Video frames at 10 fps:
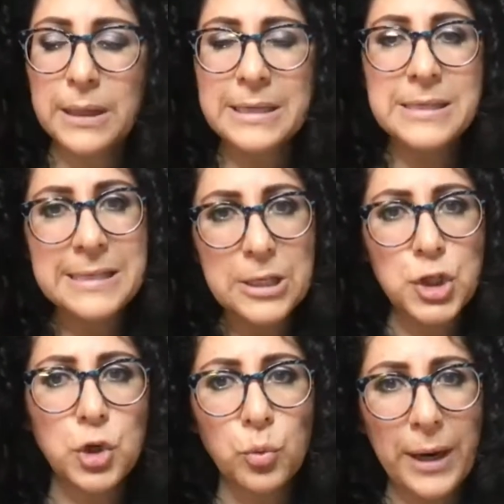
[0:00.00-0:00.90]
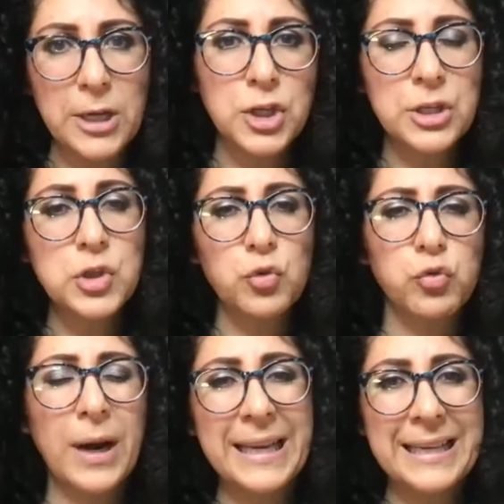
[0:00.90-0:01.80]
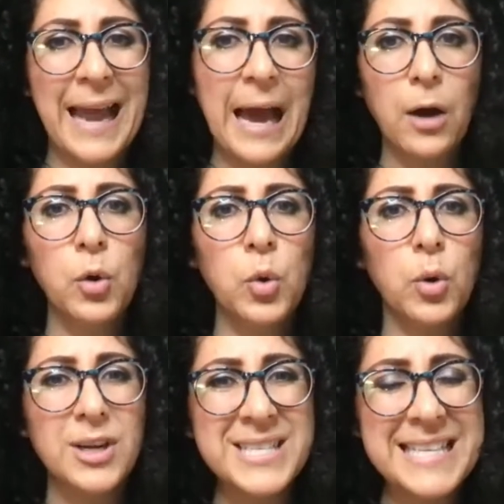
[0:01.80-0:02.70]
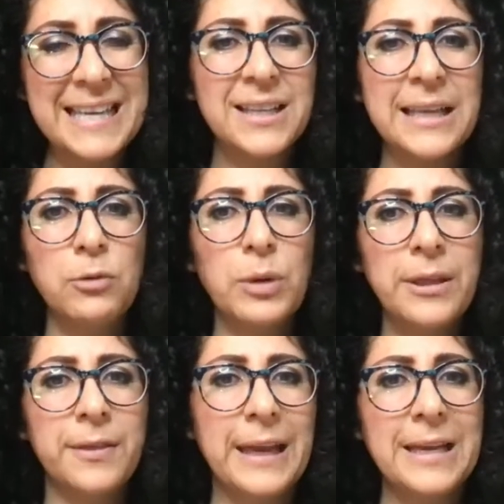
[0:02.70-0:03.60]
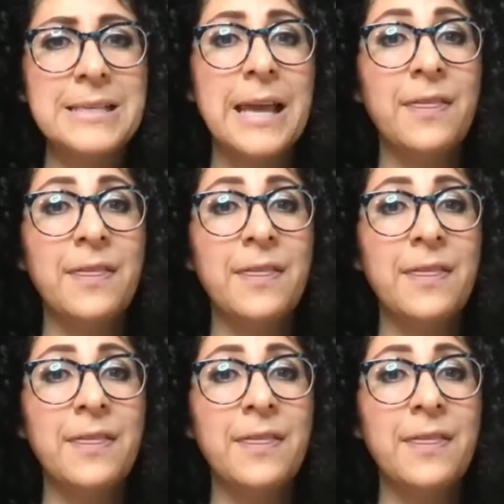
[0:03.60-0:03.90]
in situations right now who are dealing with things